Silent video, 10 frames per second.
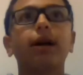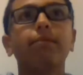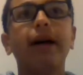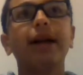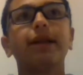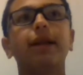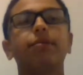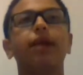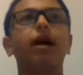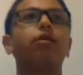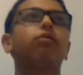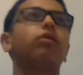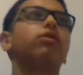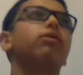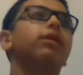Matt Damon, Edward
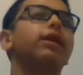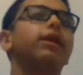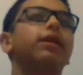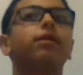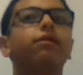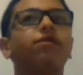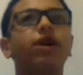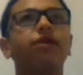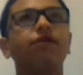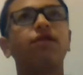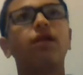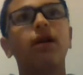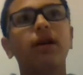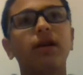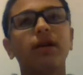Norton. Very
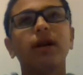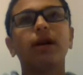fun,